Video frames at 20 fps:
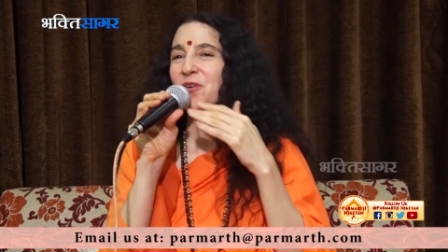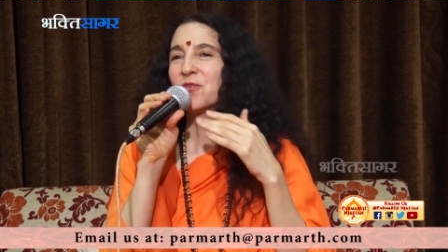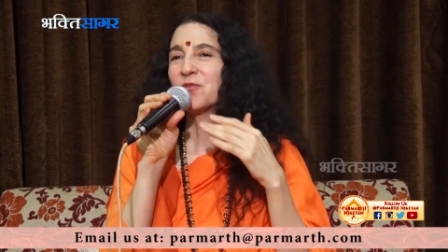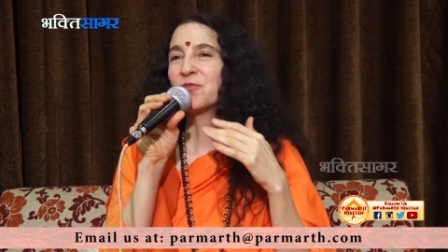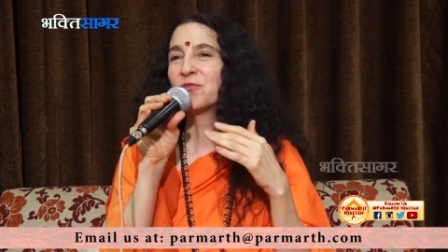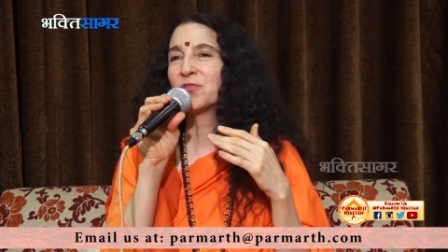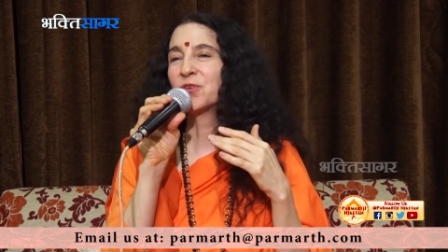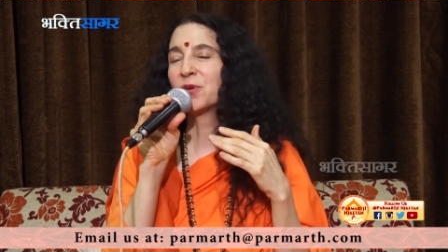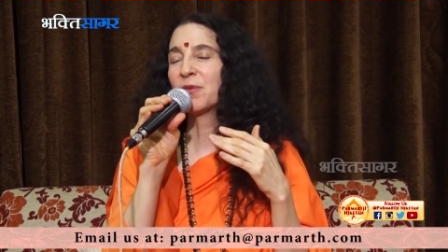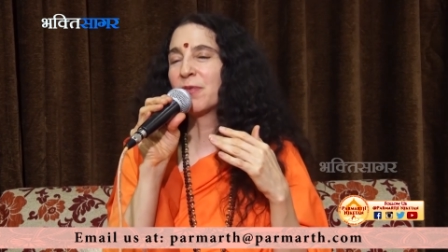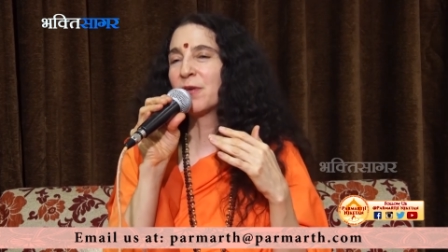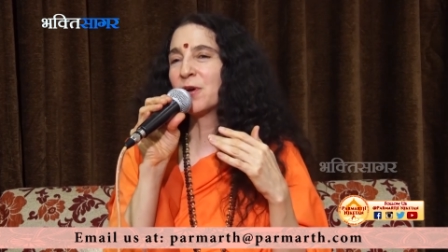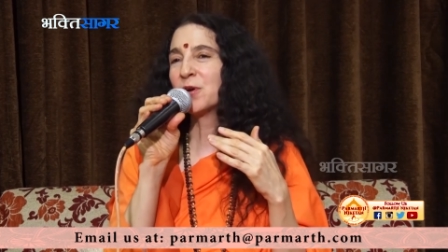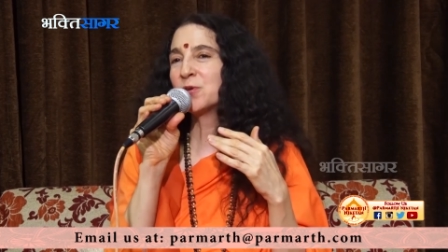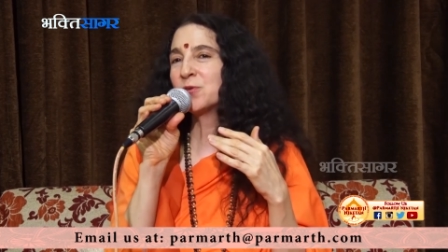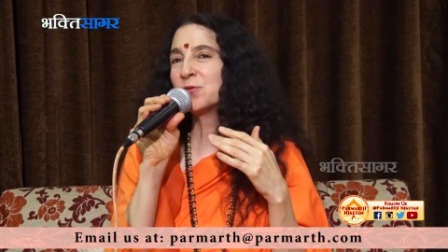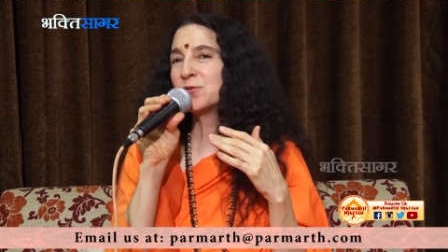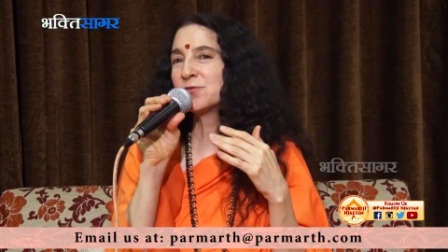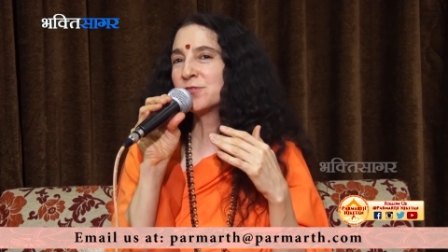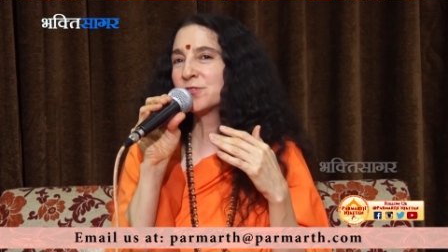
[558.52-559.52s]
For
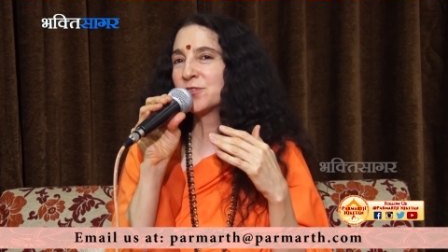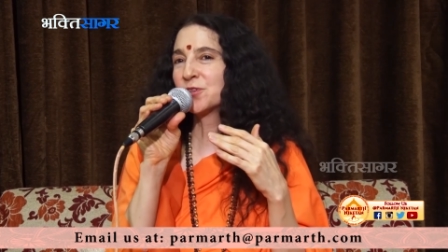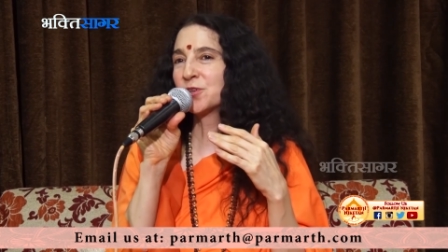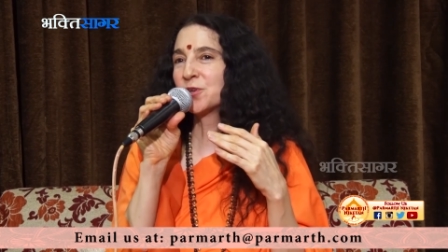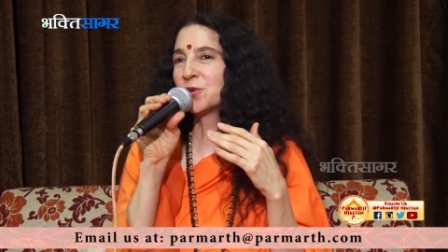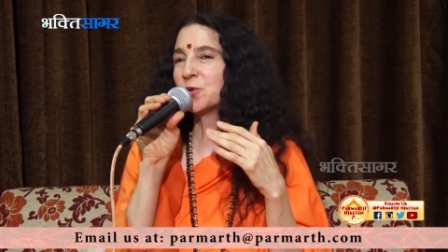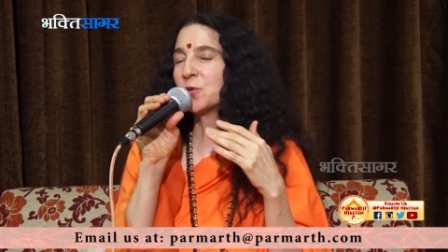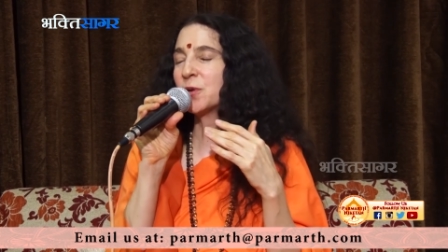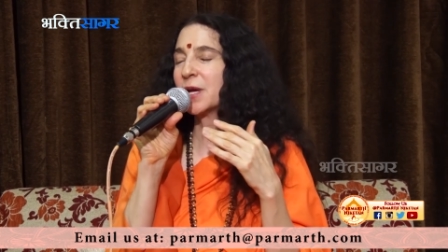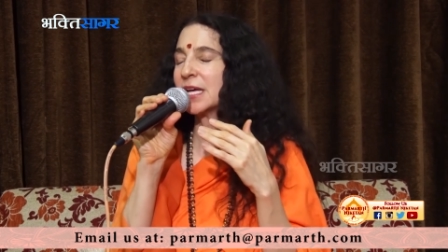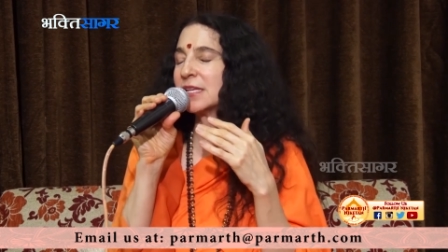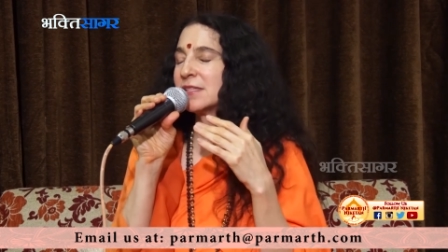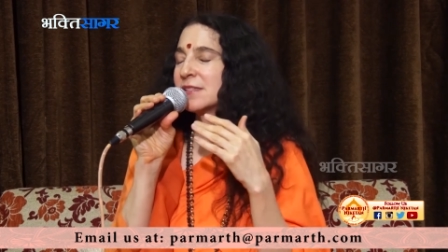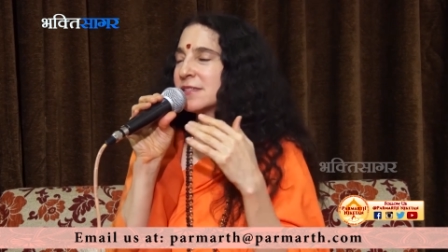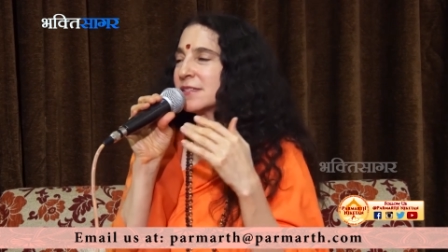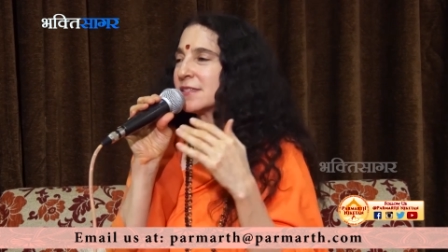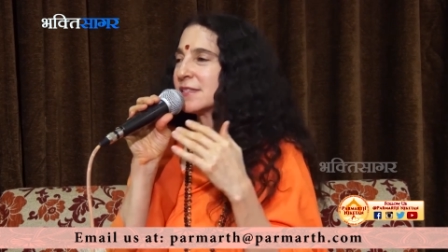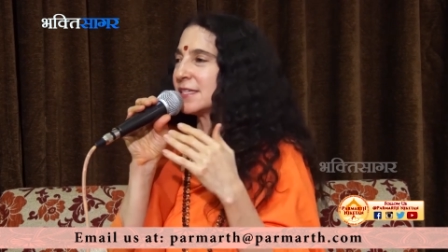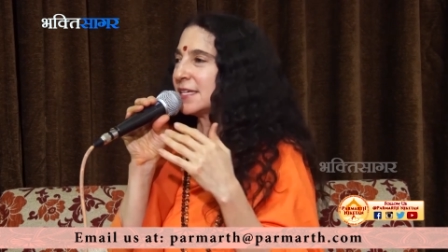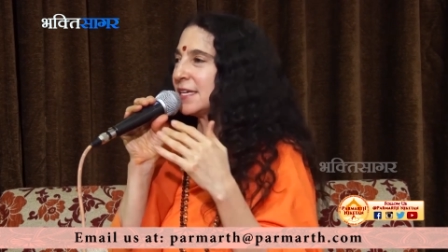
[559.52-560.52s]
those who can
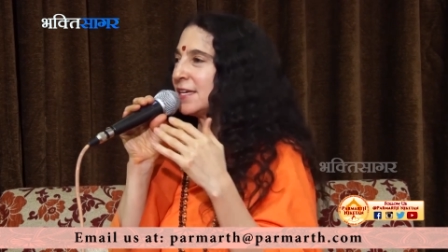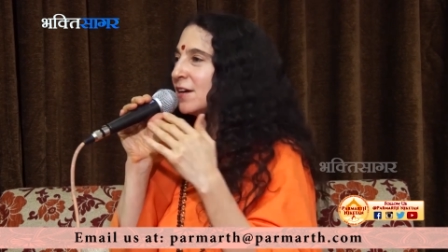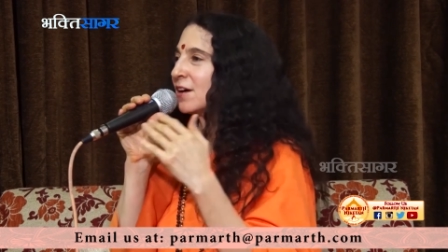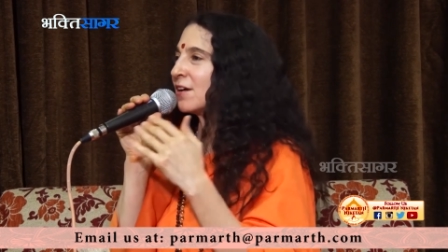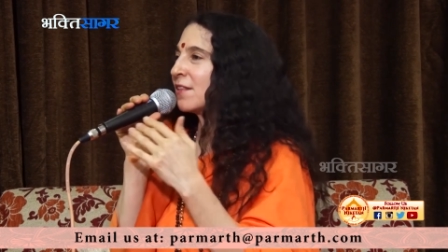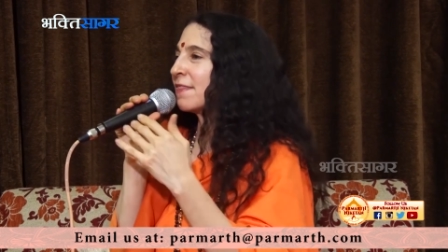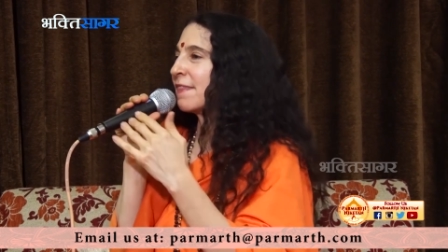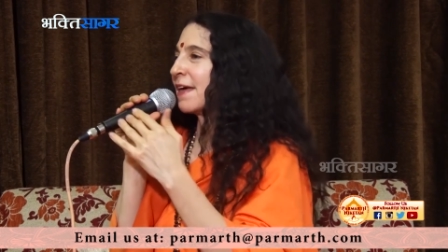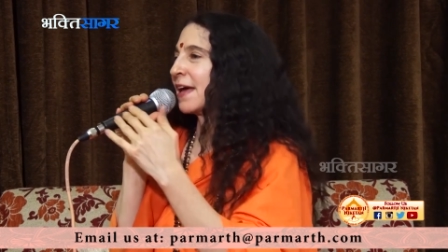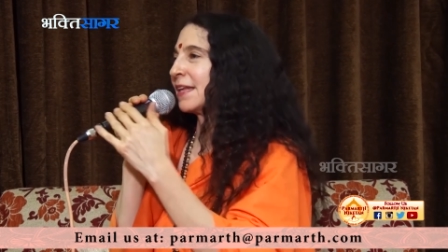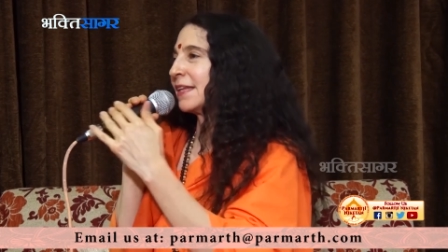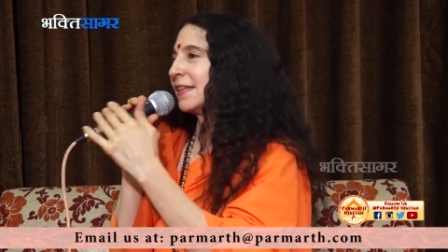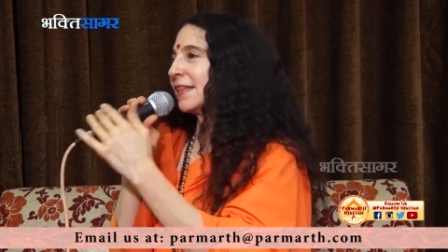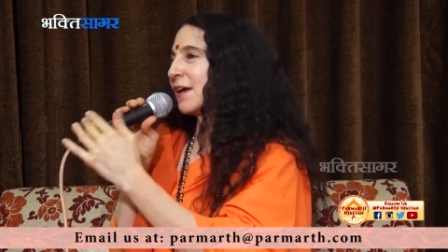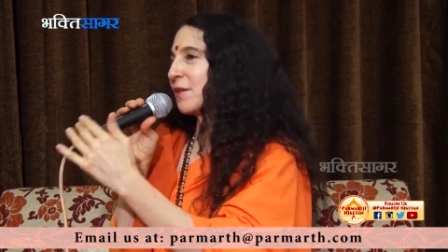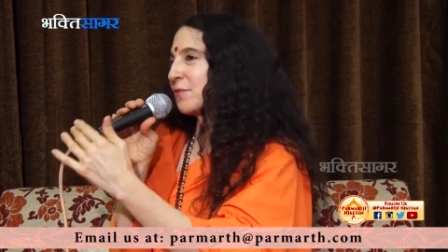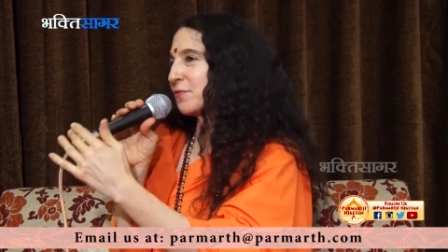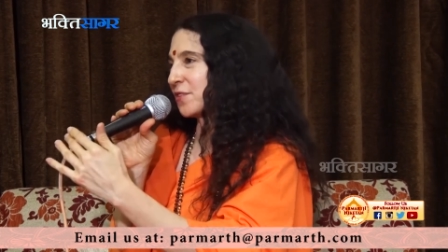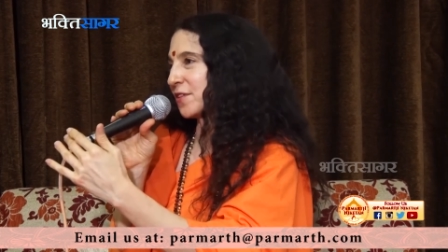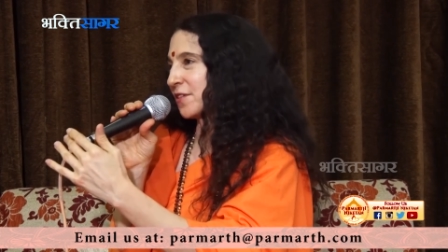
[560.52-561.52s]
see on that
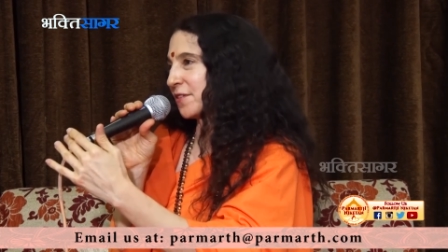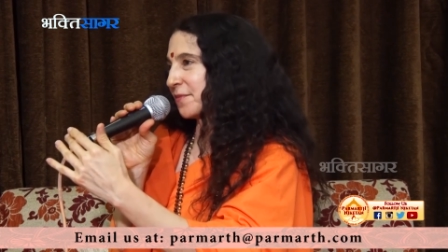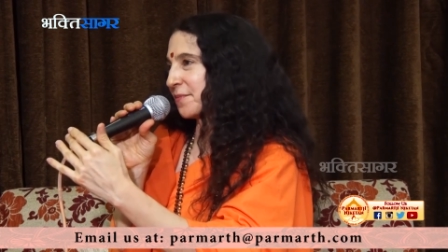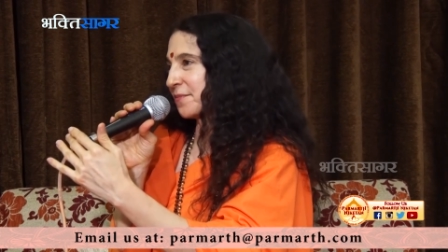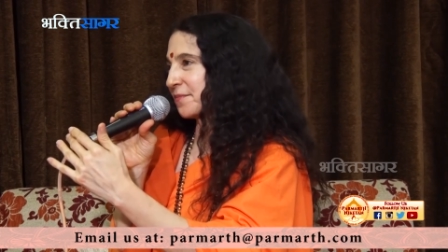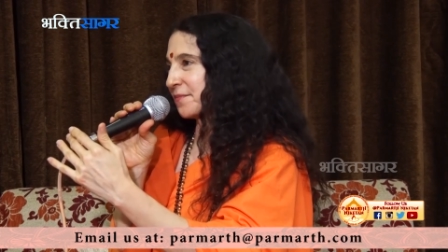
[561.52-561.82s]
level,